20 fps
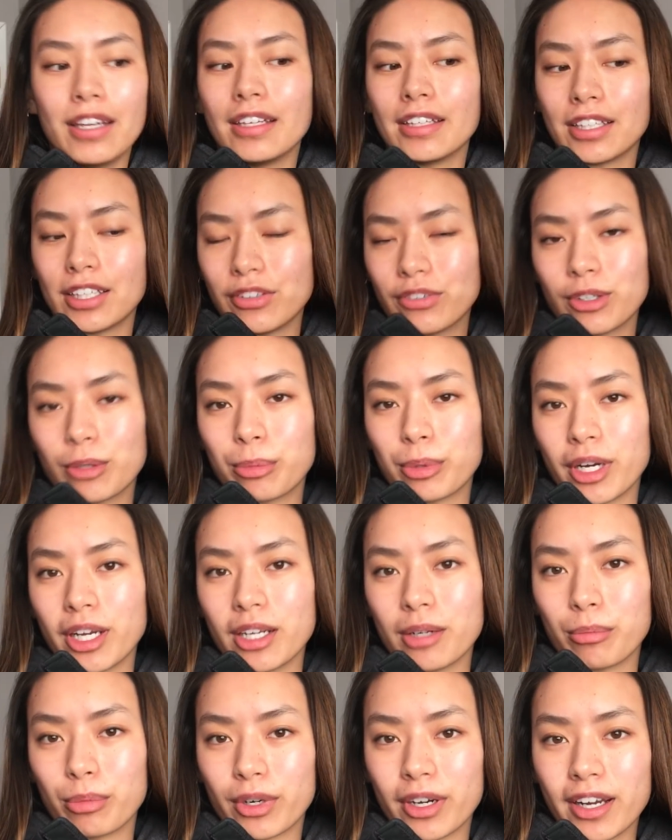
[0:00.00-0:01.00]
give your brain
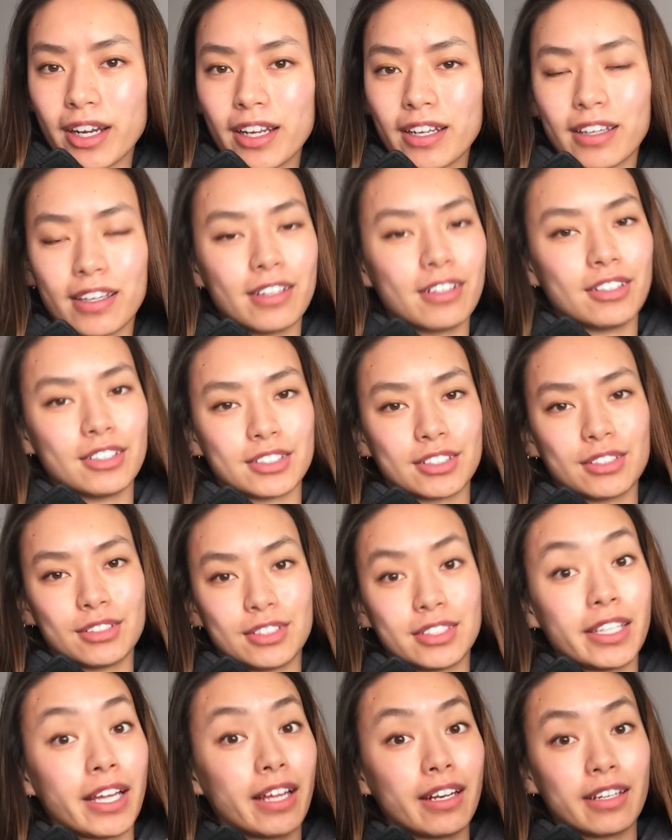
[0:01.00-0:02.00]
a break, and also
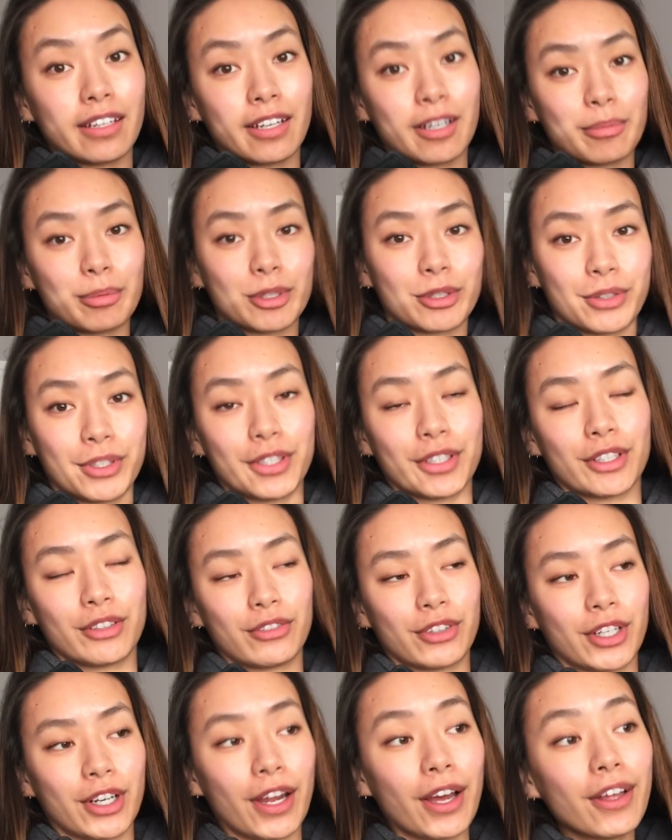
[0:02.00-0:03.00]
standing up is really good for
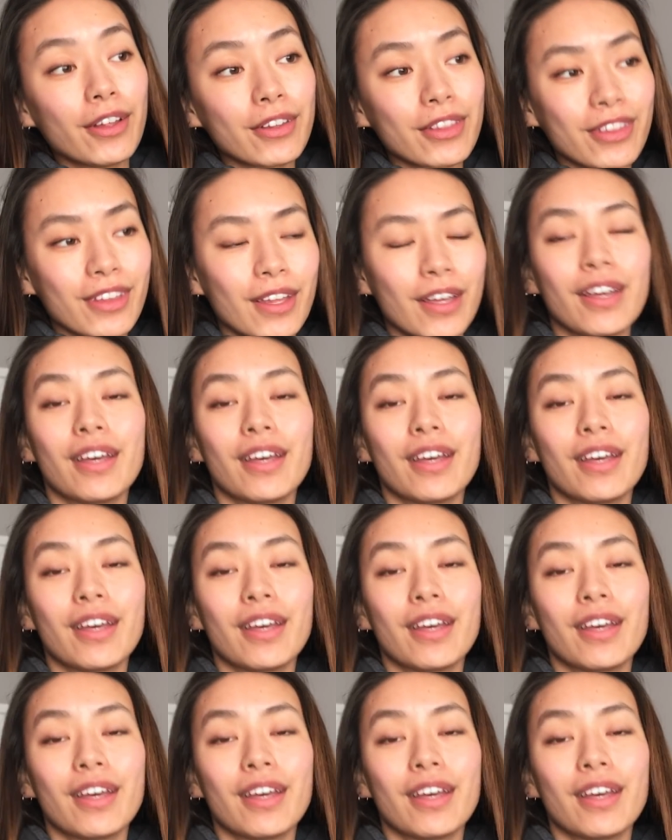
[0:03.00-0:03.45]
your health.